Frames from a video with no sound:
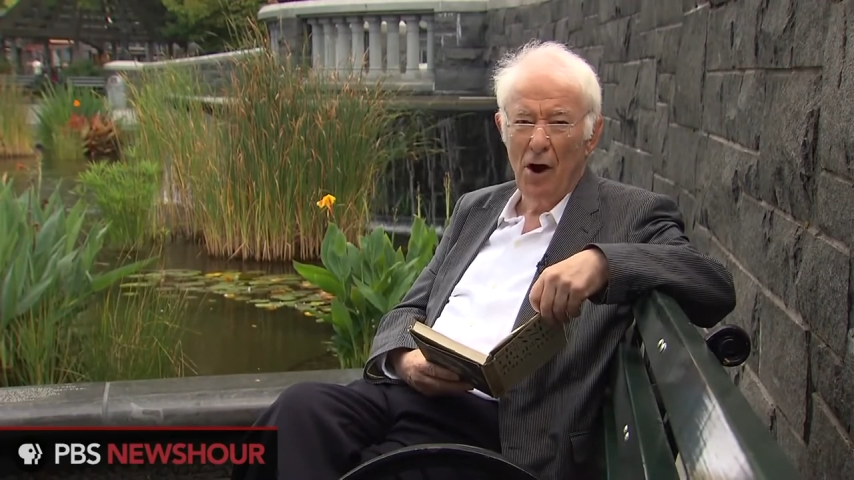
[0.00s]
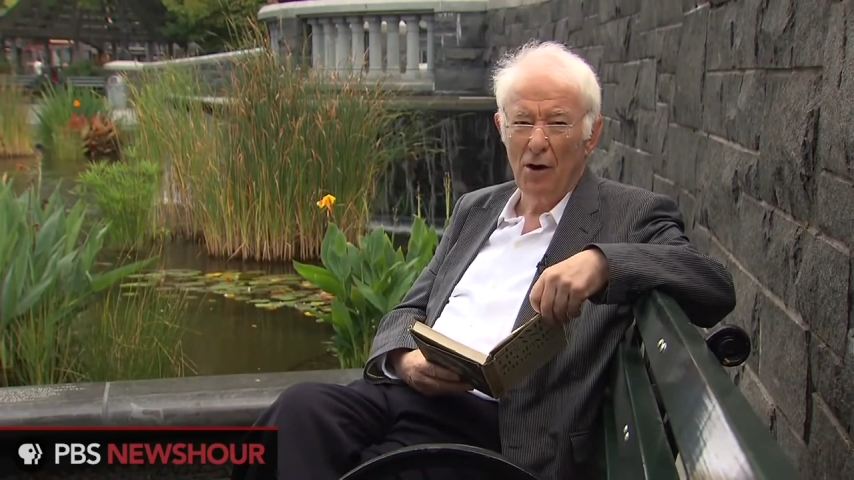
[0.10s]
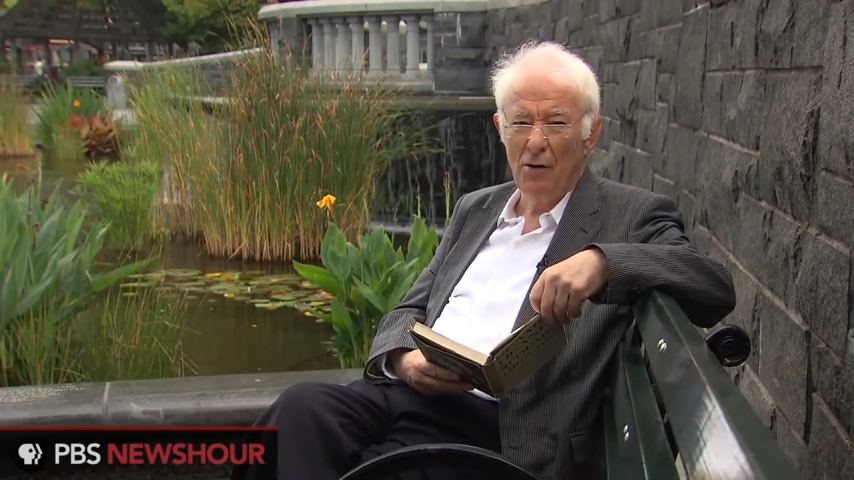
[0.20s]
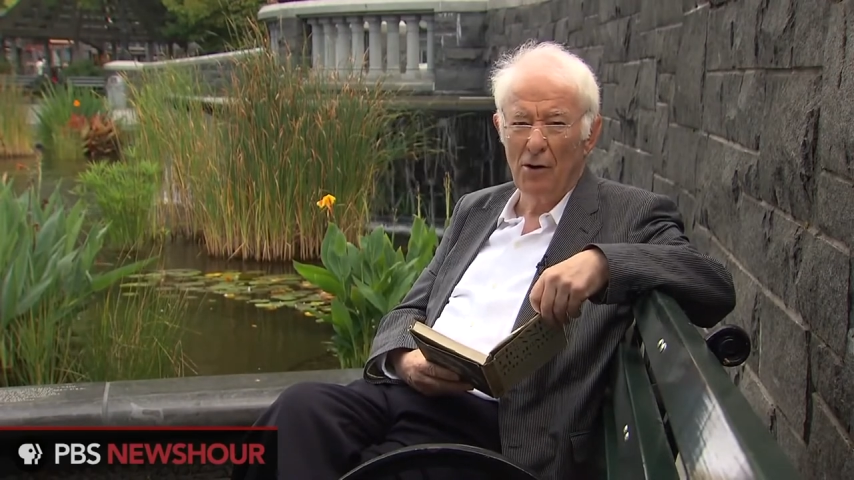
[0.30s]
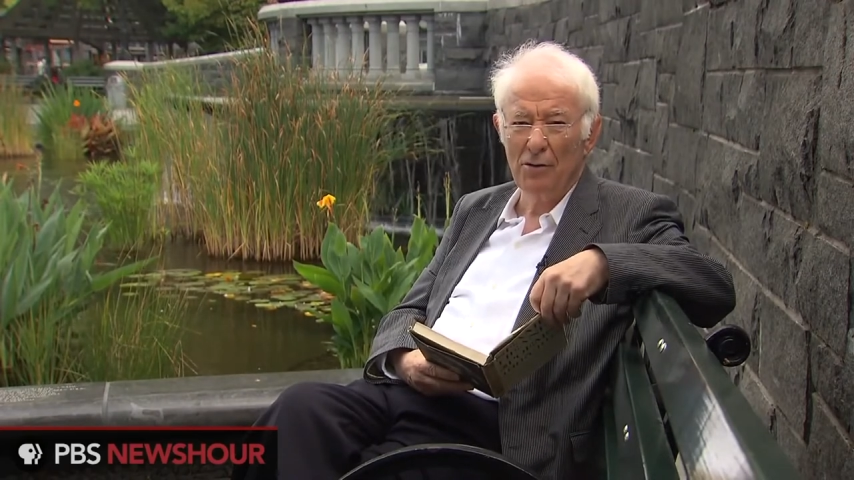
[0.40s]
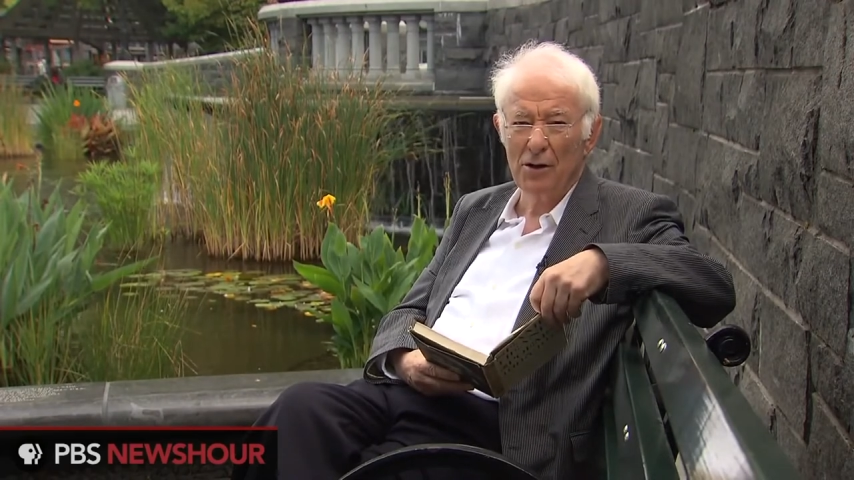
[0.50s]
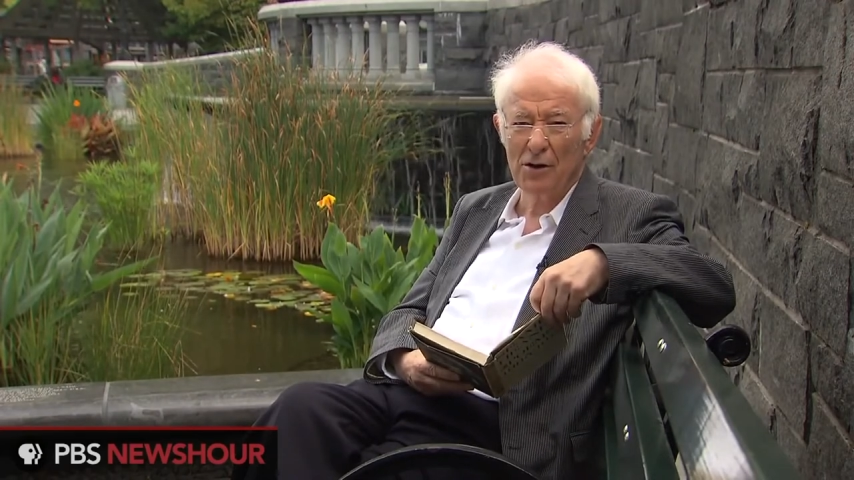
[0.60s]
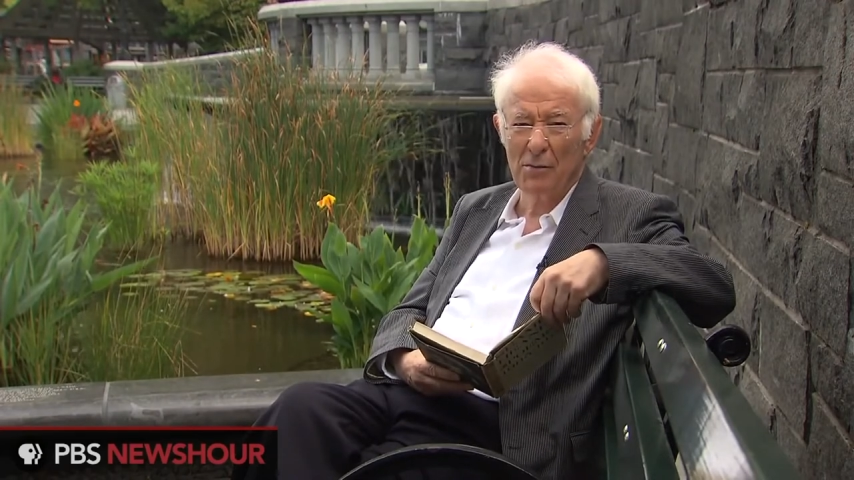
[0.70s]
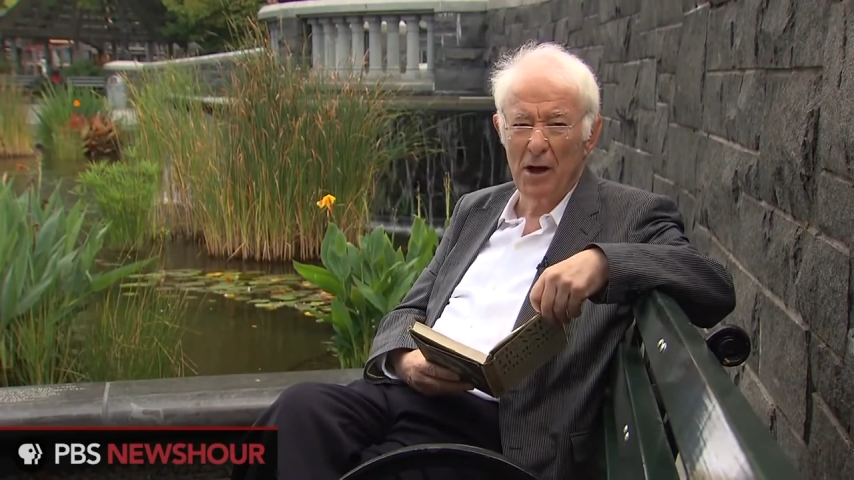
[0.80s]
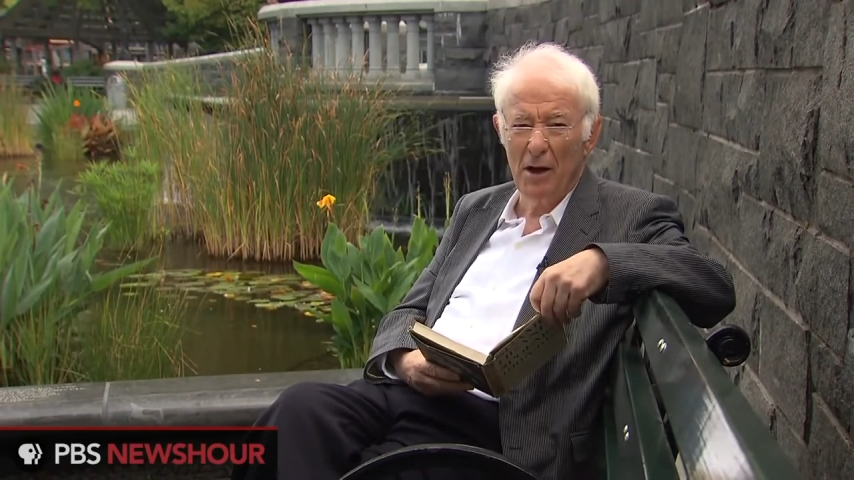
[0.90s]
around the
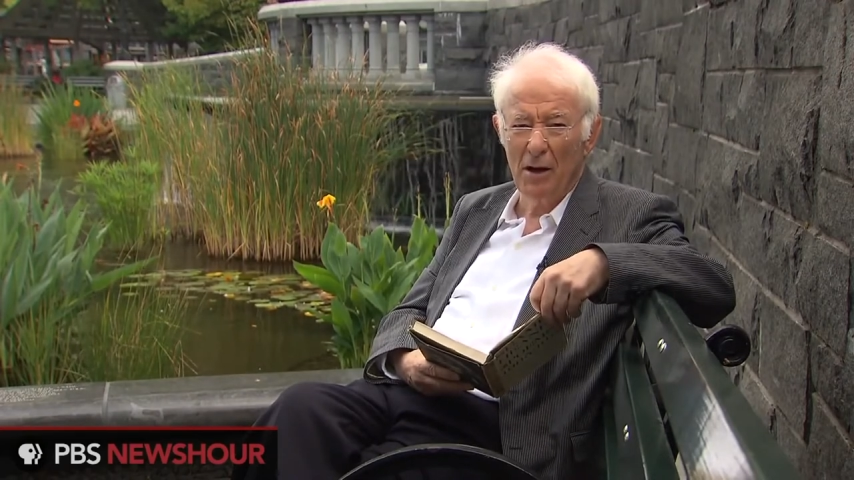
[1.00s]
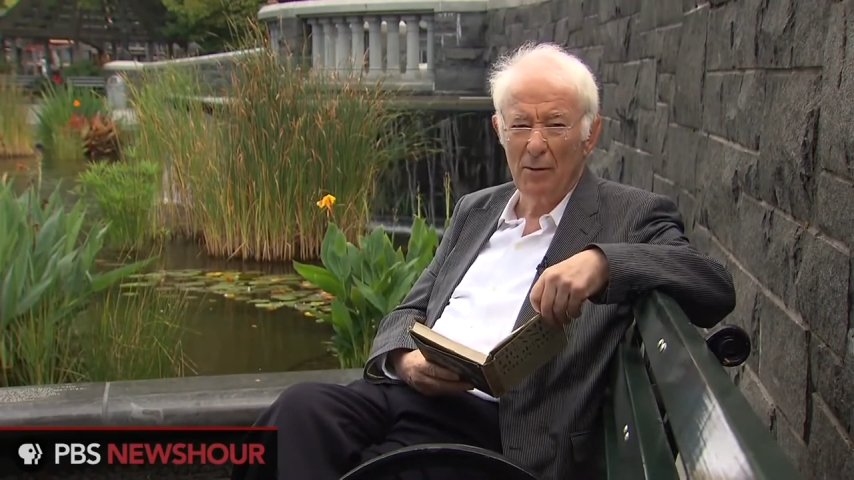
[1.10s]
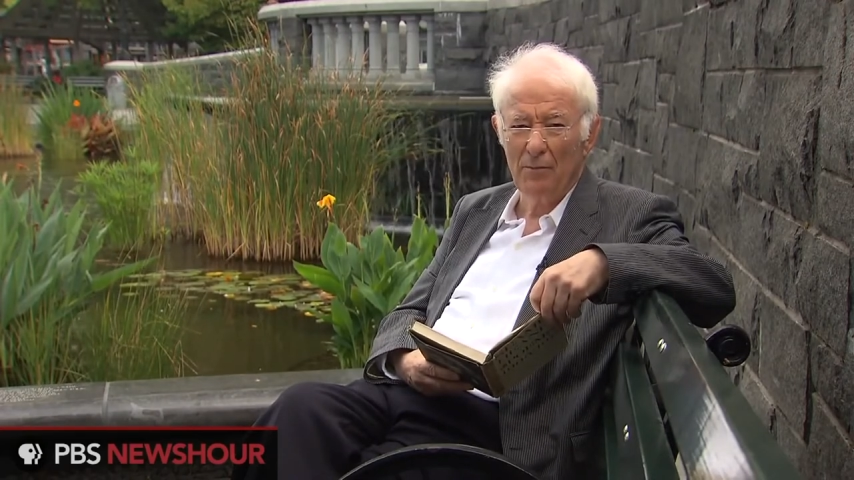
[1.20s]
smell.